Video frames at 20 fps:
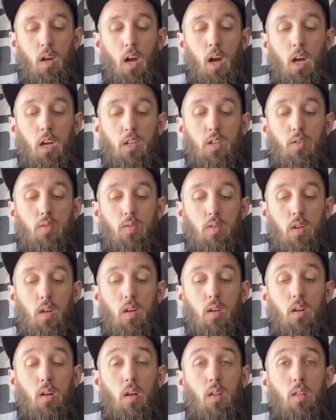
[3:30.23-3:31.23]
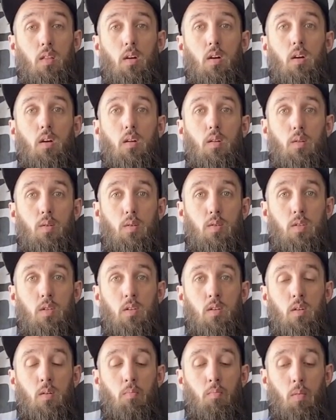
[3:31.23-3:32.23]
I create the
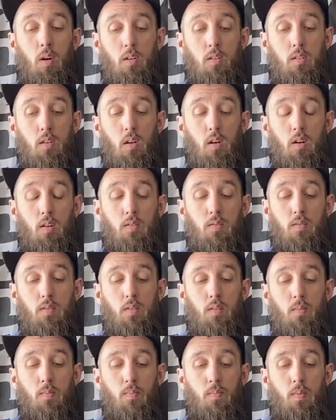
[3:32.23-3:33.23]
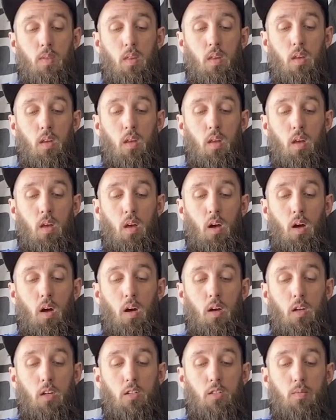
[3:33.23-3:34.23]
illusion myself.
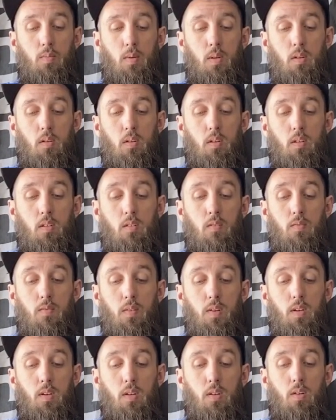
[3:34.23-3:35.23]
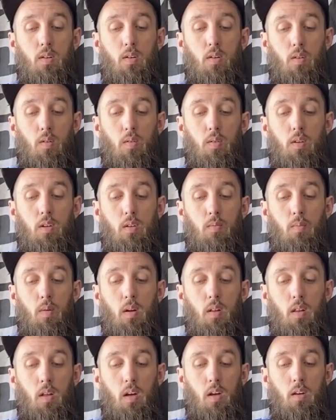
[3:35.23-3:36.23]
I experienced fear early in my
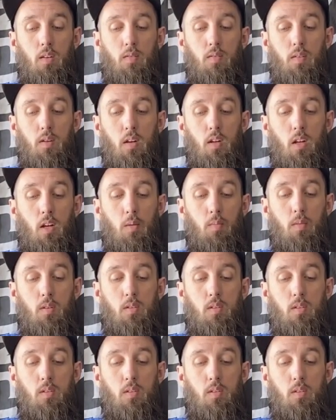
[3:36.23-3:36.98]
life, and I